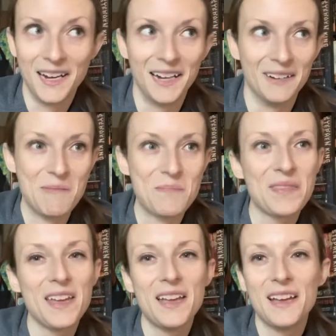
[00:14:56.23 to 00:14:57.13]

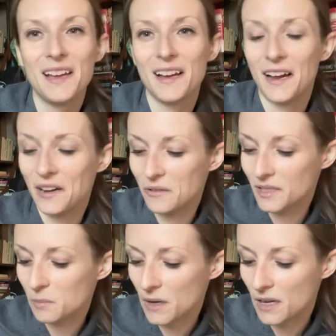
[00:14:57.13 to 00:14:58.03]
I know
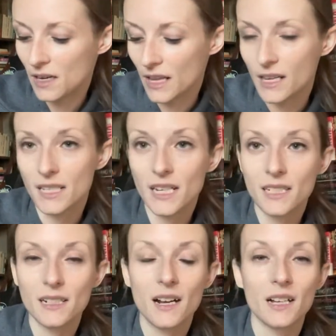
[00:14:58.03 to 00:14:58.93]
it's been in like a
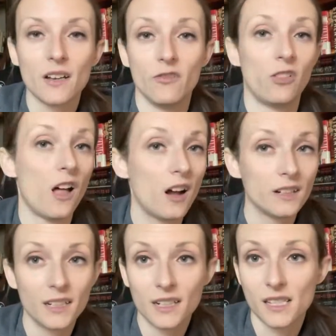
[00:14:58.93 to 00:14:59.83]
TikTok. I've
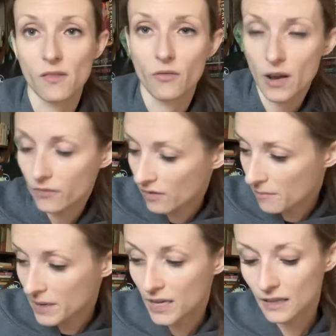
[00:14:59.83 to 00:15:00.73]
vlogged it because I've read
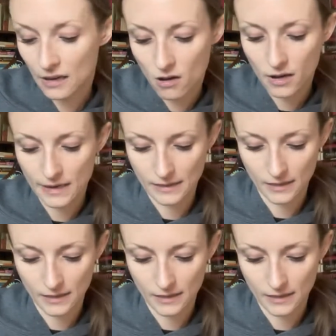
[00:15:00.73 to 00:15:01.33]
from it, like all kinds